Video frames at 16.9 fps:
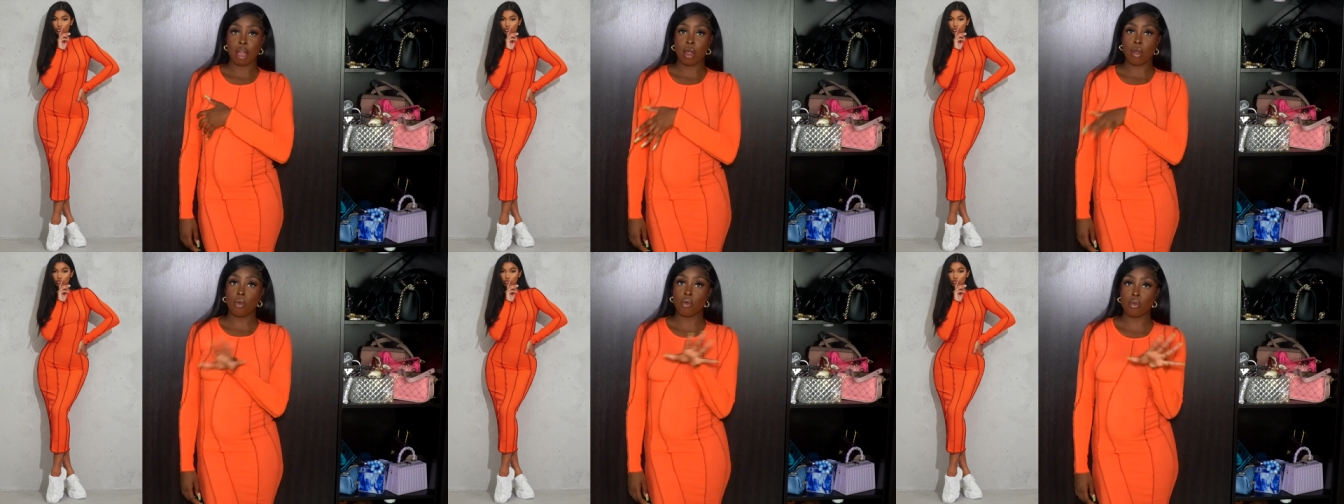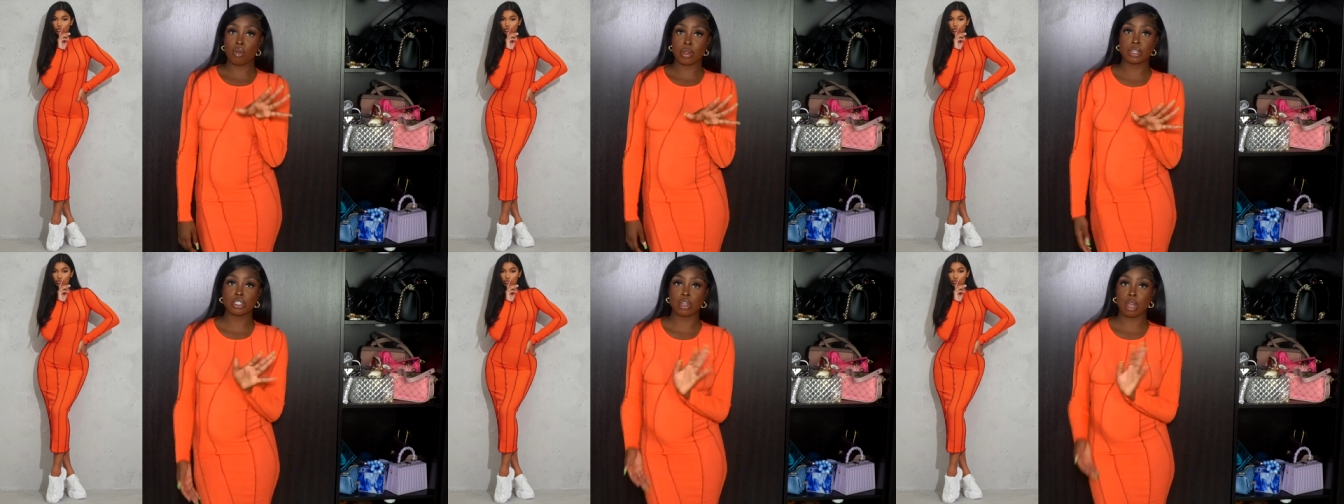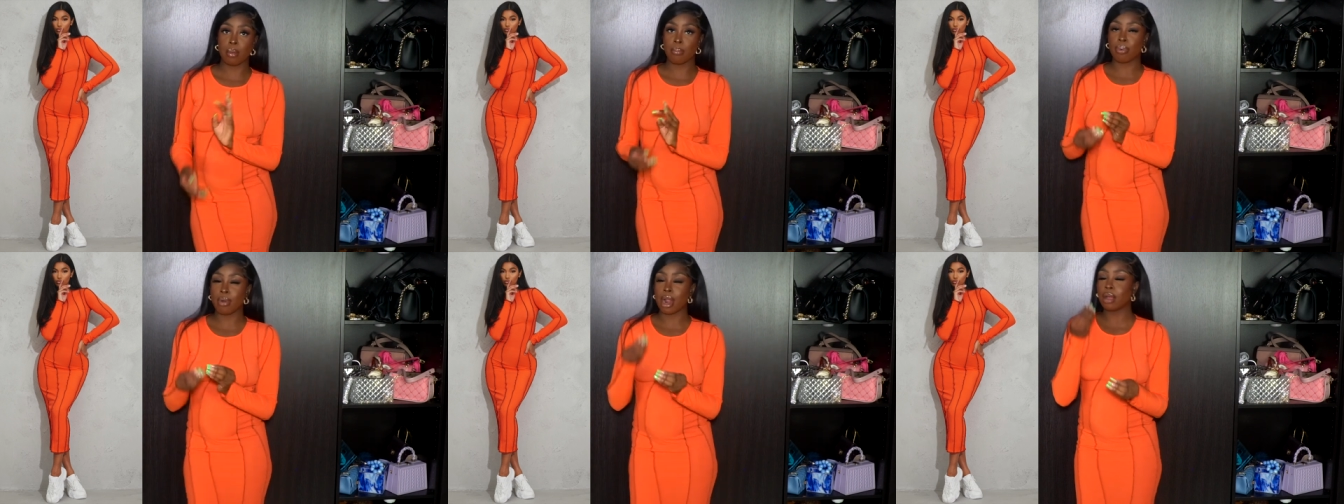Y'all, orange
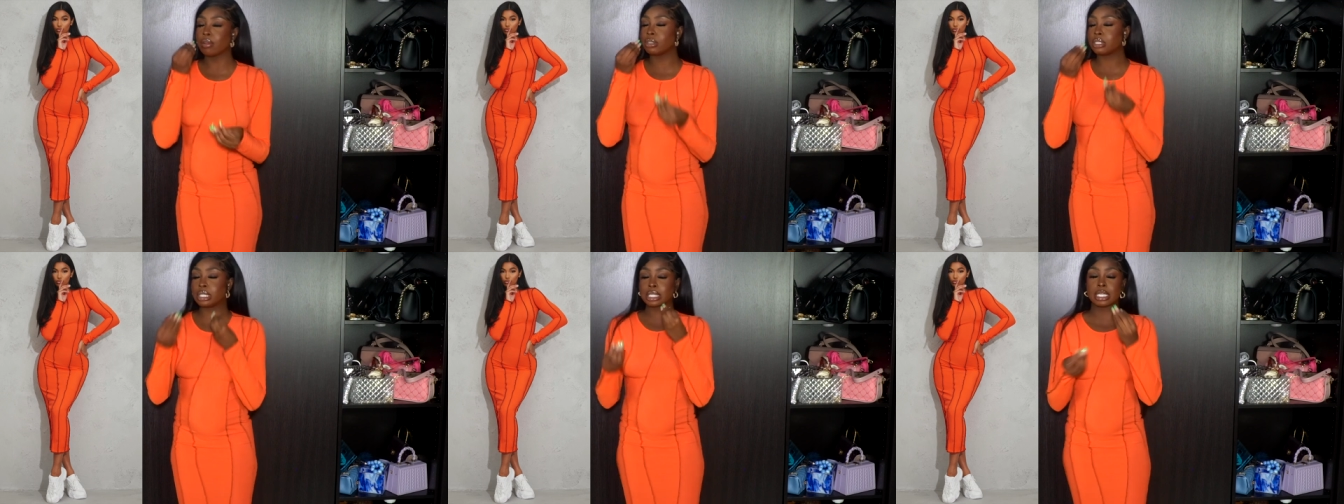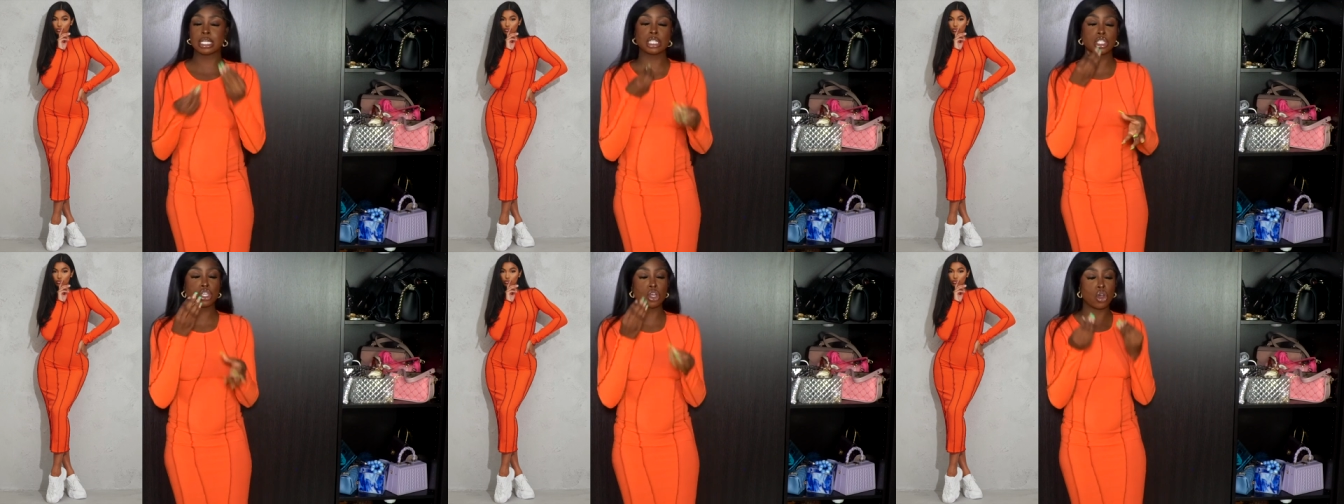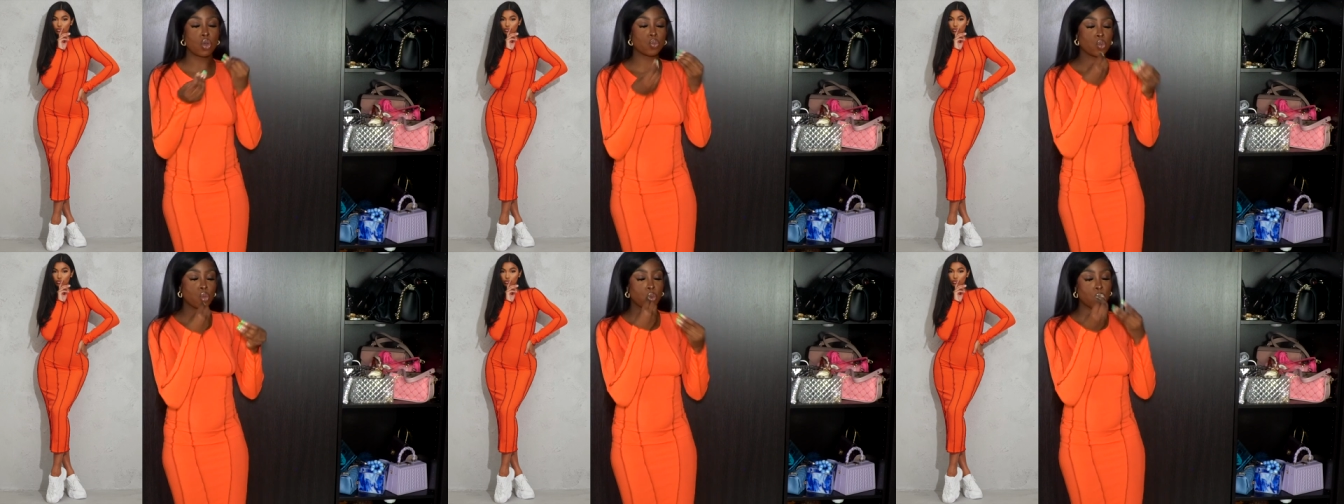on brown skin
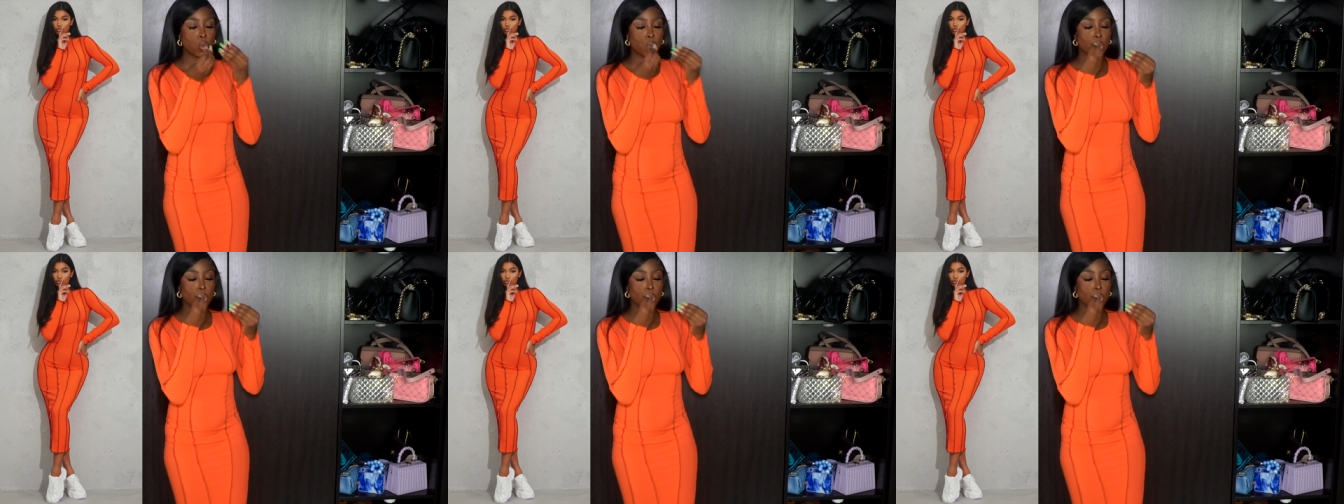tone,